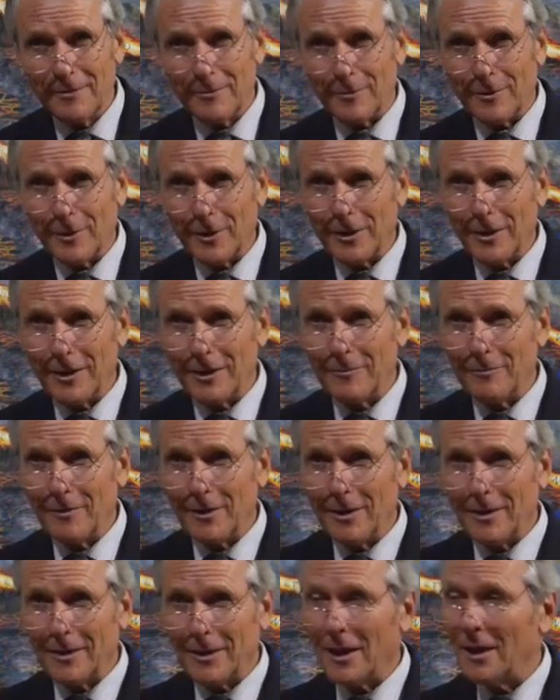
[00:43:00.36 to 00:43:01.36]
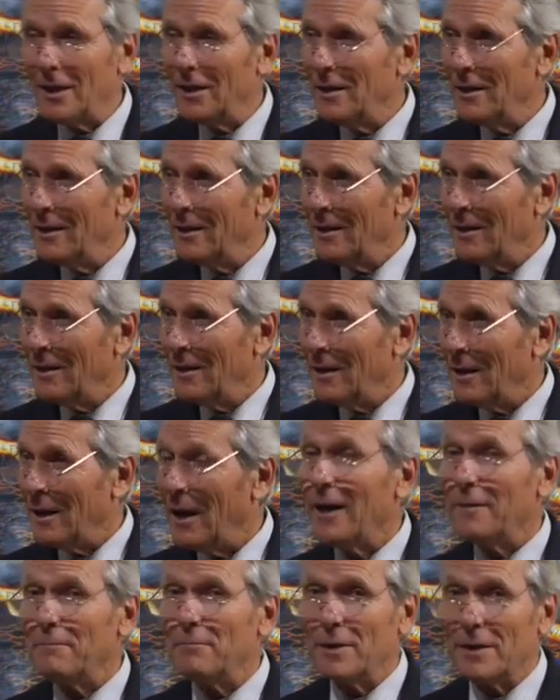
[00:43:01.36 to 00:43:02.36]
working with the
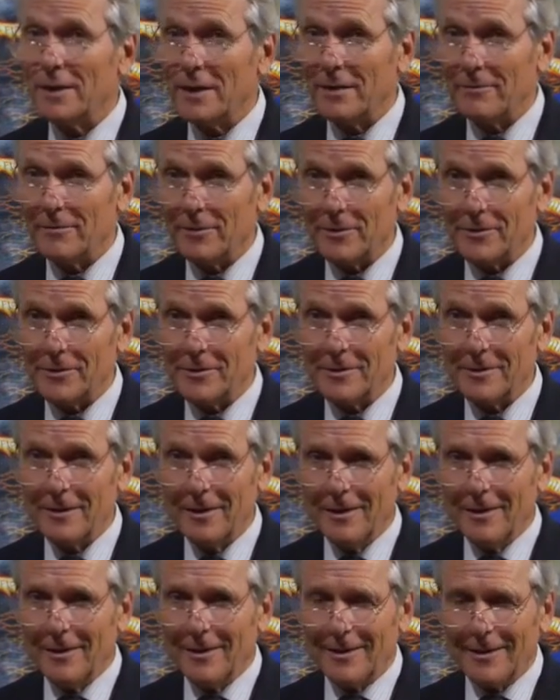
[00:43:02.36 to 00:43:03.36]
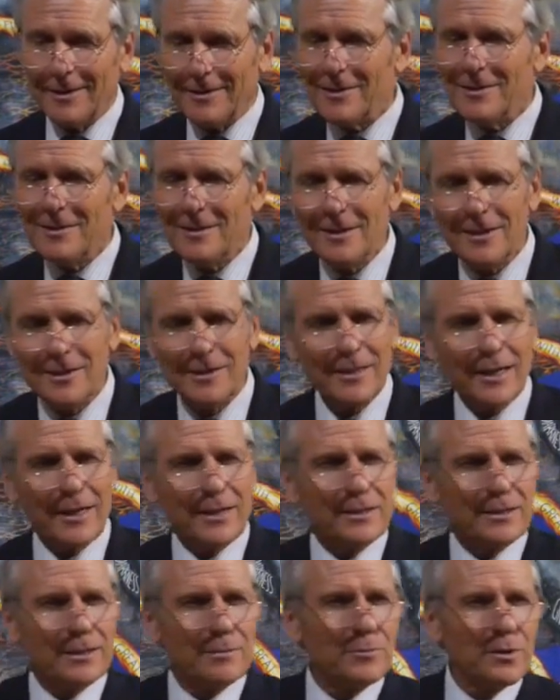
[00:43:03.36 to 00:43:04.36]
unbelievers. Now, doesn't this
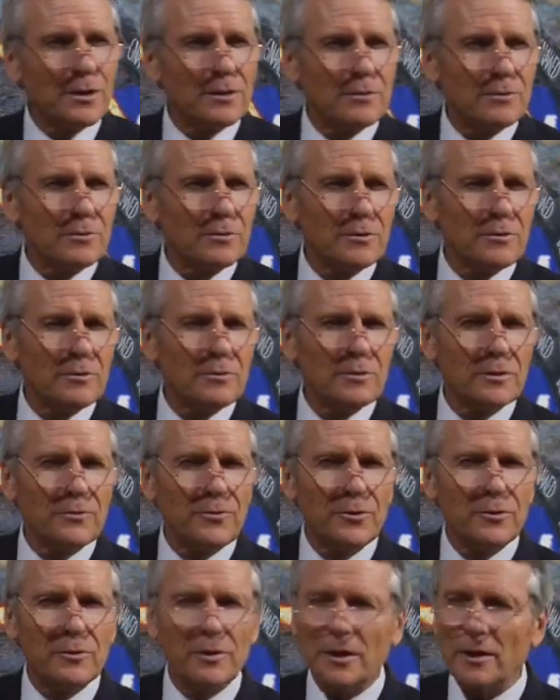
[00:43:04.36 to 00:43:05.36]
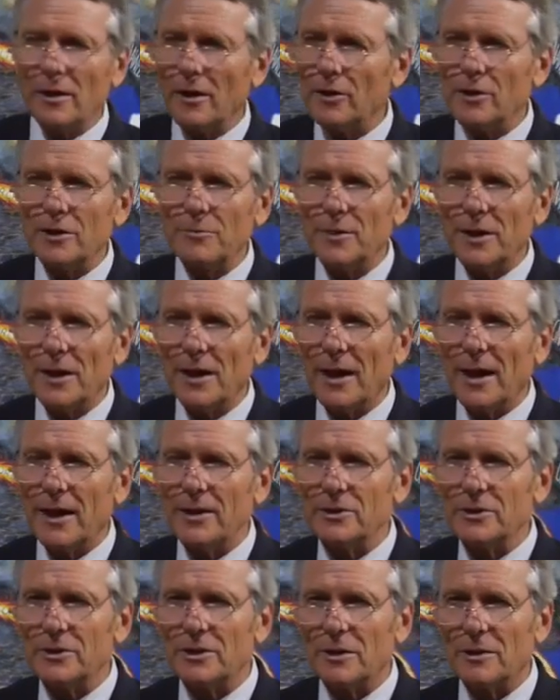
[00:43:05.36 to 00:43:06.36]
say something to you if you're going to be a
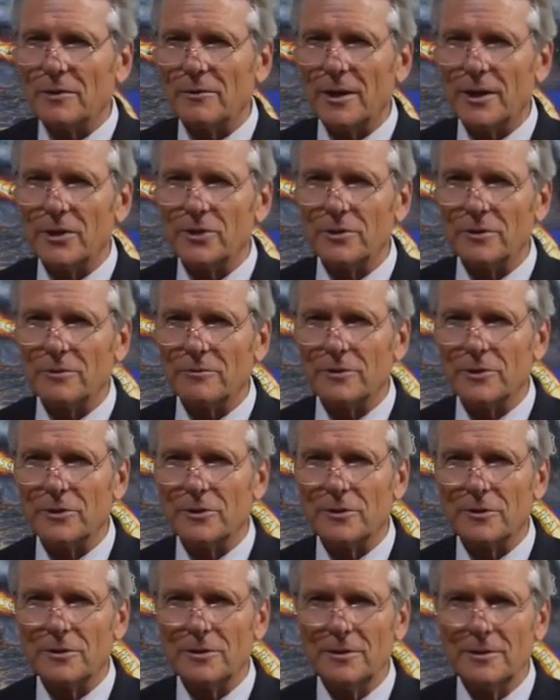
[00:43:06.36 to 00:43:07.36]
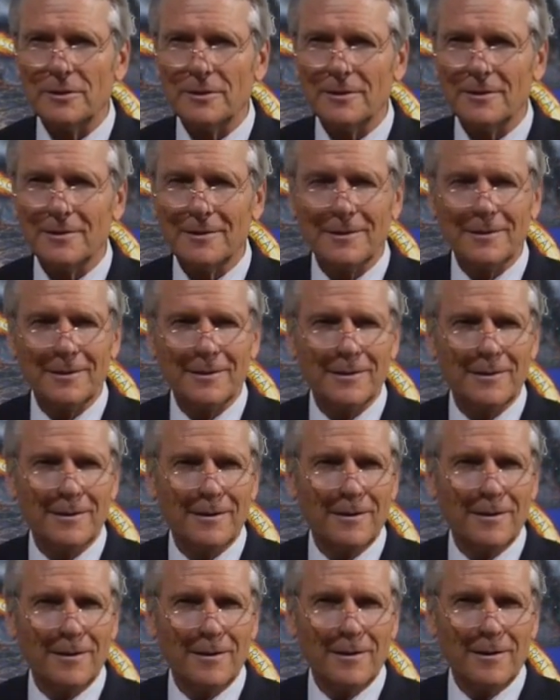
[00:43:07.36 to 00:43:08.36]
last generation Christian?
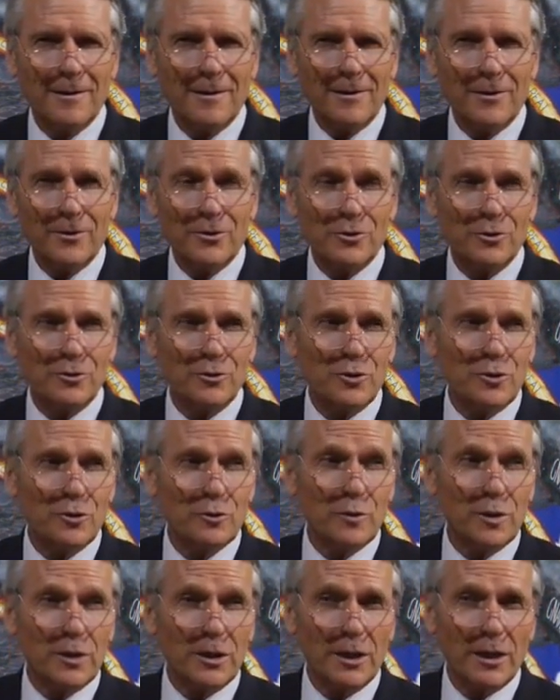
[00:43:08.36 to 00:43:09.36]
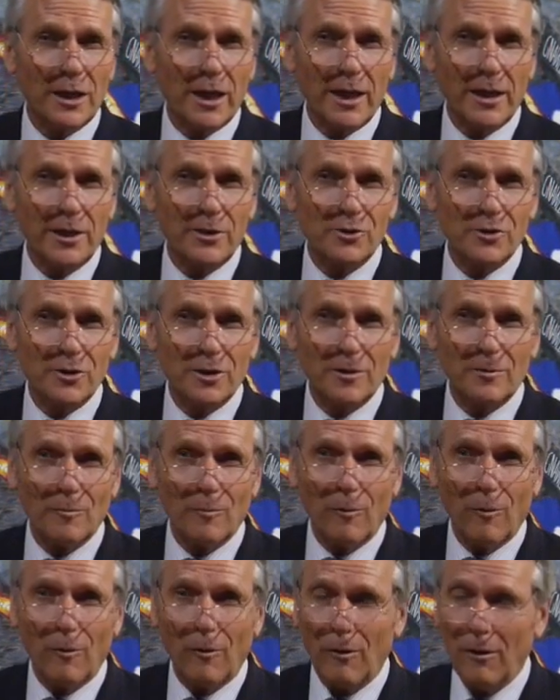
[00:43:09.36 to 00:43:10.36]
Should you engage in
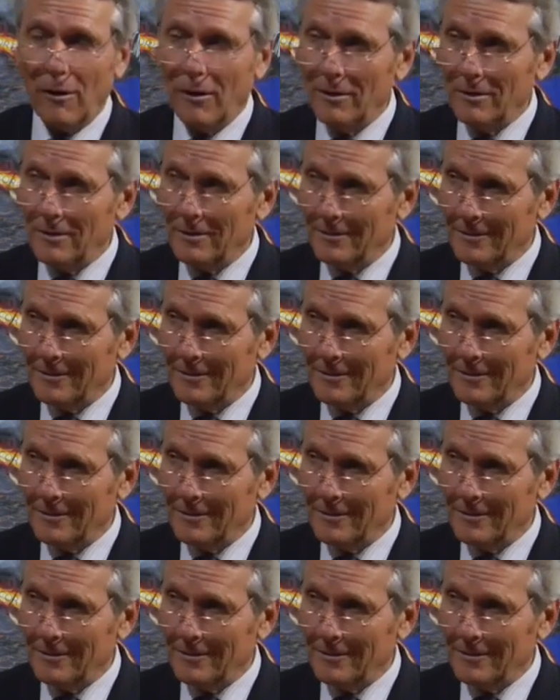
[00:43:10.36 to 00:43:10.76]
war?